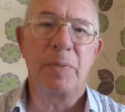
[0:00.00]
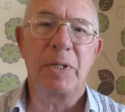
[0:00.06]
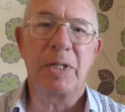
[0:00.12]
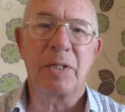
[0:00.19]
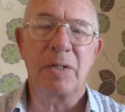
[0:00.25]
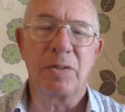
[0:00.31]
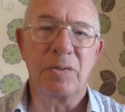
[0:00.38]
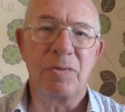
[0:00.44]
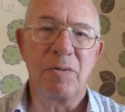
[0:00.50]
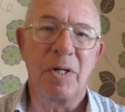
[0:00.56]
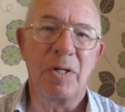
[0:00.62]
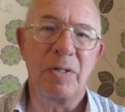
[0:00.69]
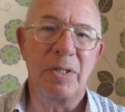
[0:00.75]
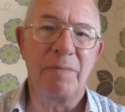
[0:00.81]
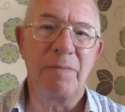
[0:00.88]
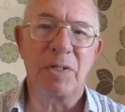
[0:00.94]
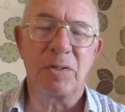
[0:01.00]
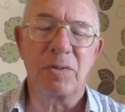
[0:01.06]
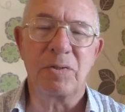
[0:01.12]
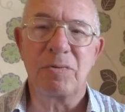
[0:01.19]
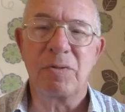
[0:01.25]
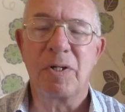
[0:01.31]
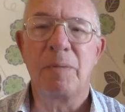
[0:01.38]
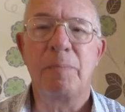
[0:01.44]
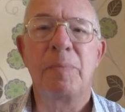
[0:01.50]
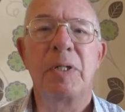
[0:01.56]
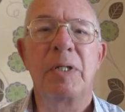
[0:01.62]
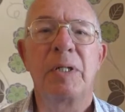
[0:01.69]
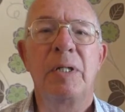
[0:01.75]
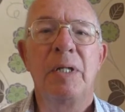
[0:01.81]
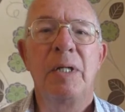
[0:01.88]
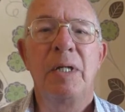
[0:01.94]
being on your own, living on your own
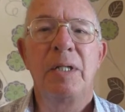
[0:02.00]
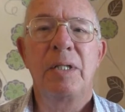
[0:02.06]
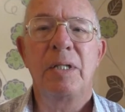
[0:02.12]
bit,